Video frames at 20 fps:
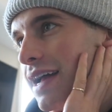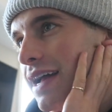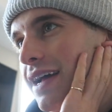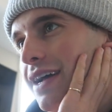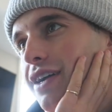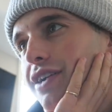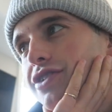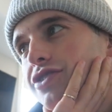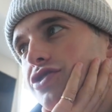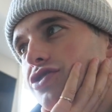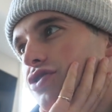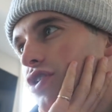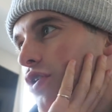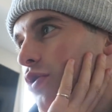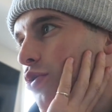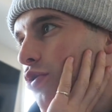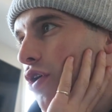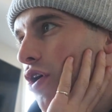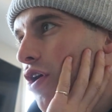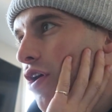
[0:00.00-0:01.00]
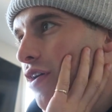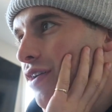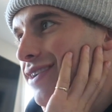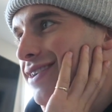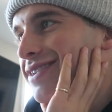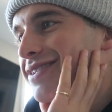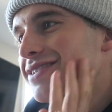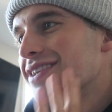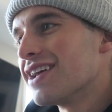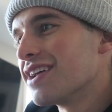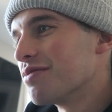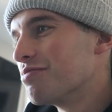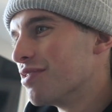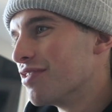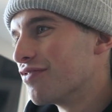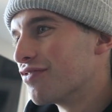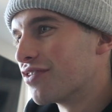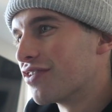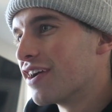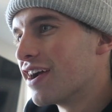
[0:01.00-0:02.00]
It's so long. It's taking
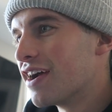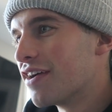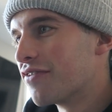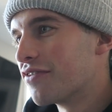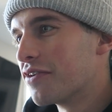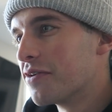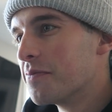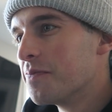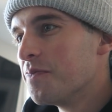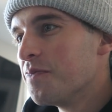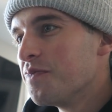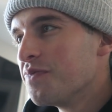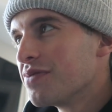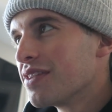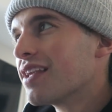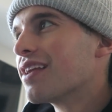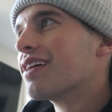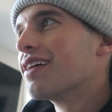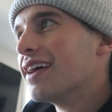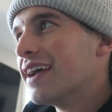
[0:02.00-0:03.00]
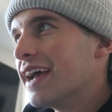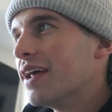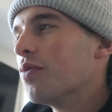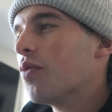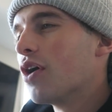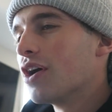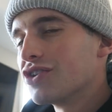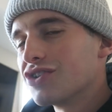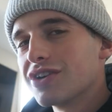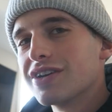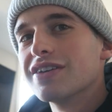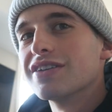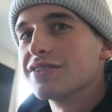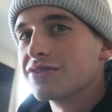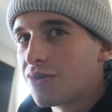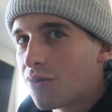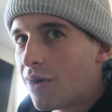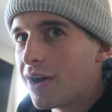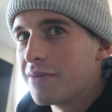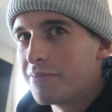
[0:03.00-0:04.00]
me forever. And watching it
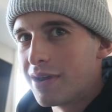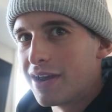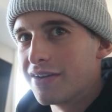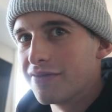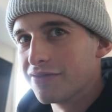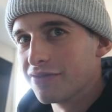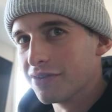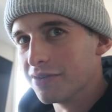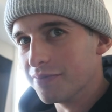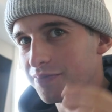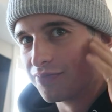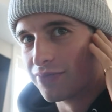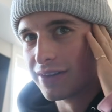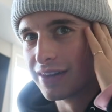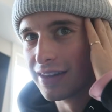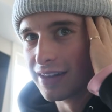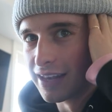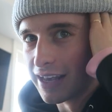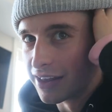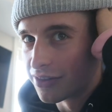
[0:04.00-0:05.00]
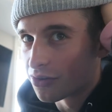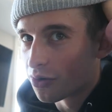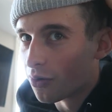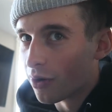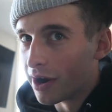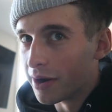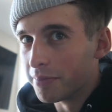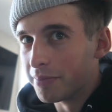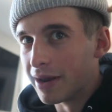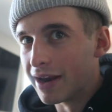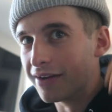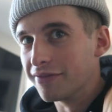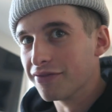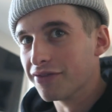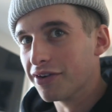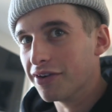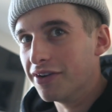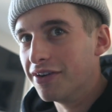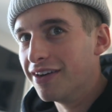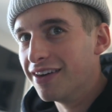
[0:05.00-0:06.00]
is quite painful. It's quite
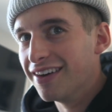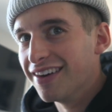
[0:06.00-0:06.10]
painful.